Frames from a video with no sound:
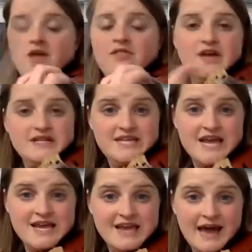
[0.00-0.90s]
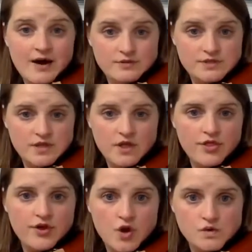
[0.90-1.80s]
Then take out
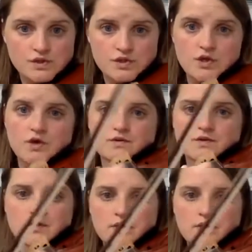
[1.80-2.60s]
the ghost note.